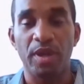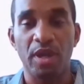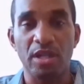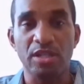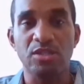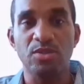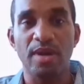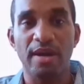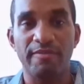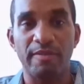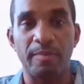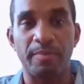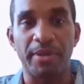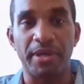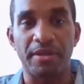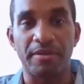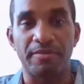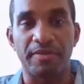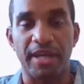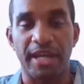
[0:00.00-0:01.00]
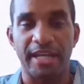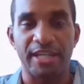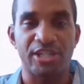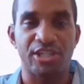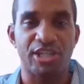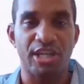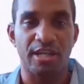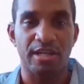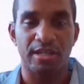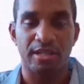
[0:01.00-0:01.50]
We also have a bit of, and I
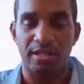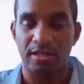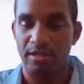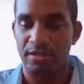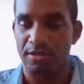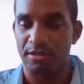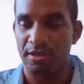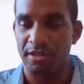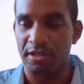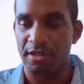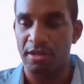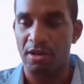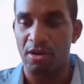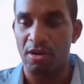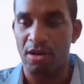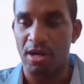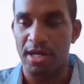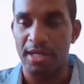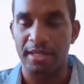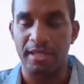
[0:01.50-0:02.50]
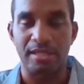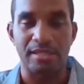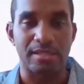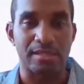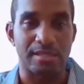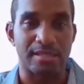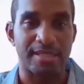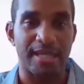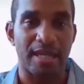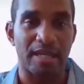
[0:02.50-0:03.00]
shared a little earlier on the
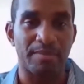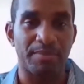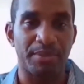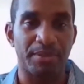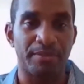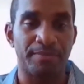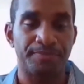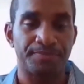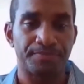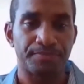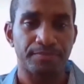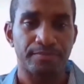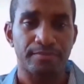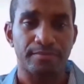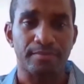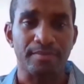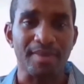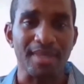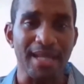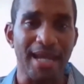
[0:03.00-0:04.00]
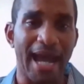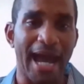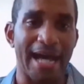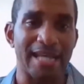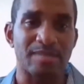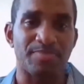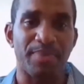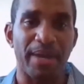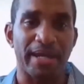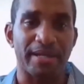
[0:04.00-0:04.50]
sustainable
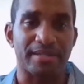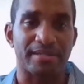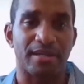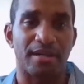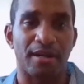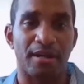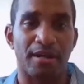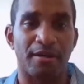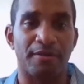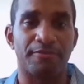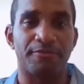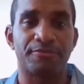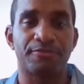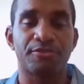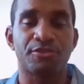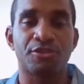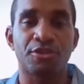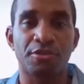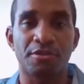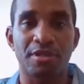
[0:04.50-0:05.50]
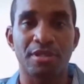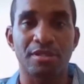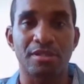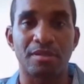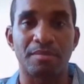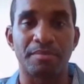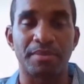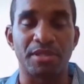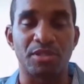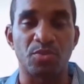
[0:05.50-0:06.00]
aspect of
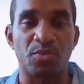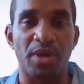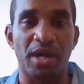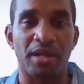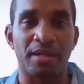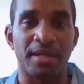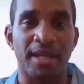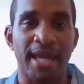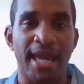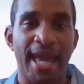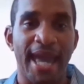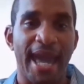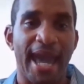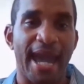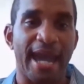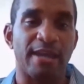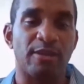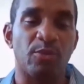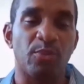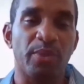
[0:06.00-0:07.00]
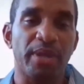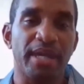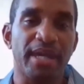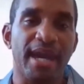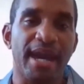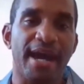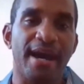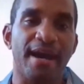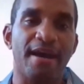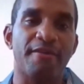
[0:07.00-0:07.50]
tourism as well. And
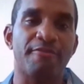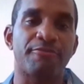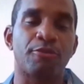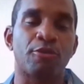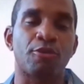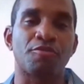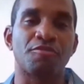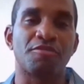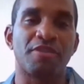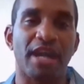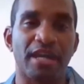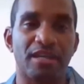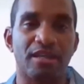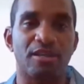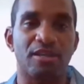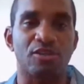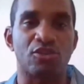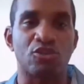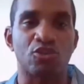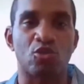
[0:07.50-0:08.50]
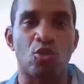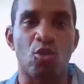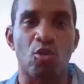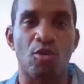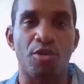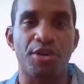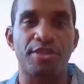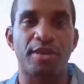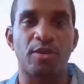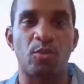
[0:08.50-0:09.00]
we have created a
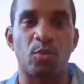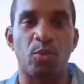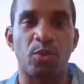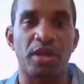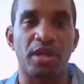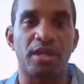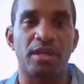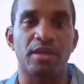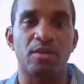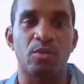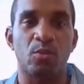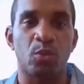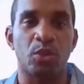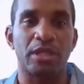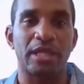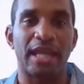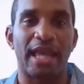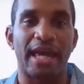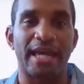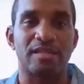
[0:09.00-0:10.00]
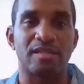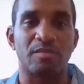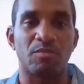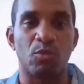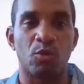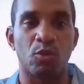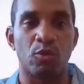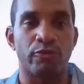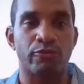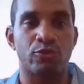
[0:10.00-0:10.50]
story that we would like to
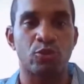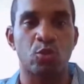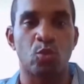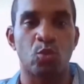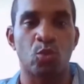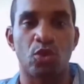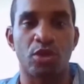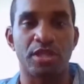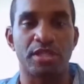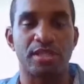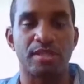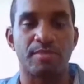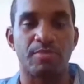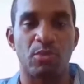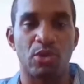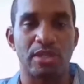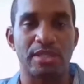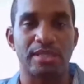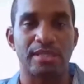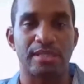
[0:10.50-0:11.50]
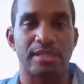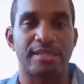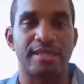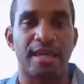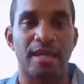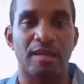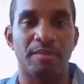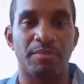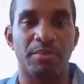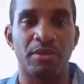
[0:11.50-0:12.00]
move towards a more
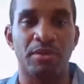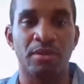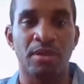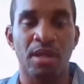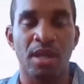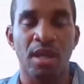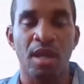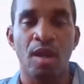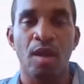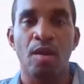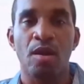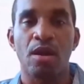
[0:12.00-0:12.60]
sustainable